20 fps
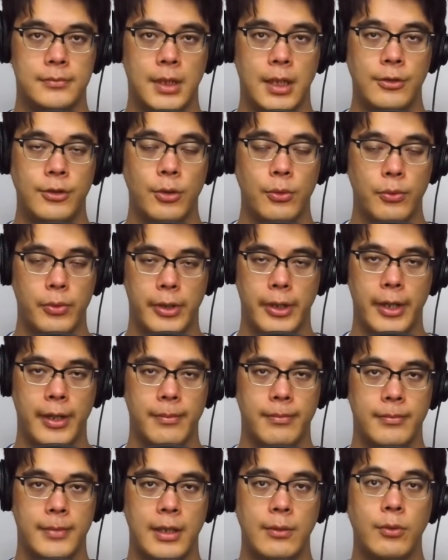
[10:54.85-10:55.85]
Don't worry,
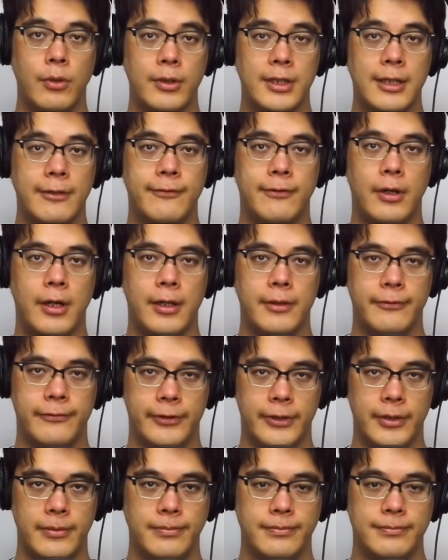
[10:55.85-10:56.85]
he won't get far on
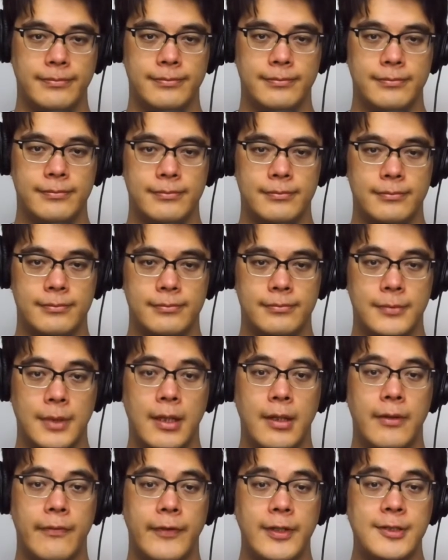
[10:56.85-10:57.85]
foot.
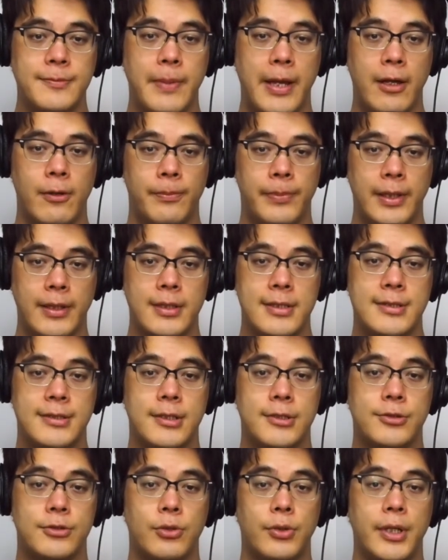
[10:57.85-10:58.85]
This biopic is the
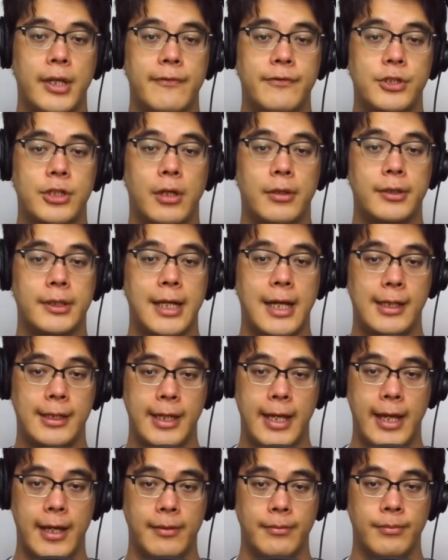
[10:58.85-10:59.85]
story of John
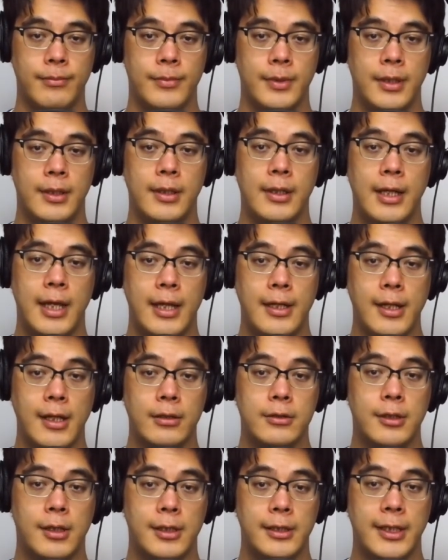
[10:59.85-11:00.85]
Callahan, an
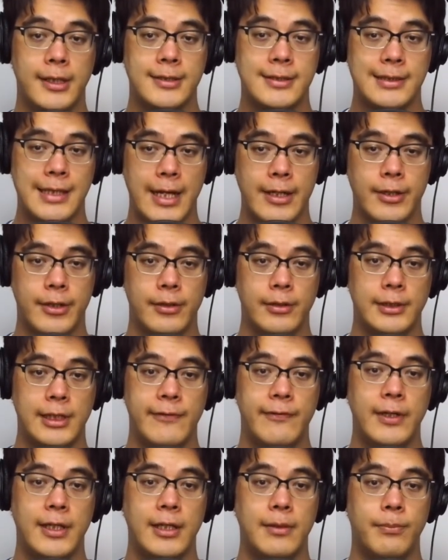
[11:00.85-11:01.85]
alcoholic slacker
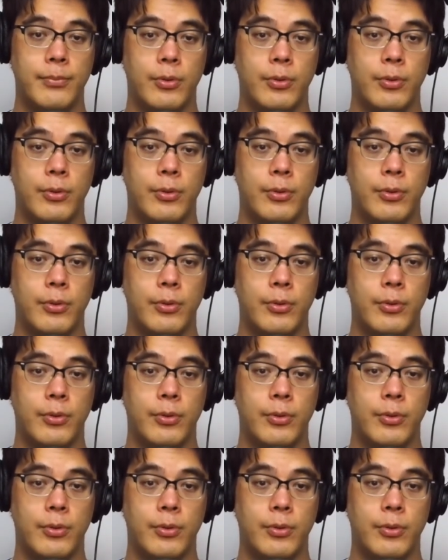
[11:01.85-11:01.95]
living in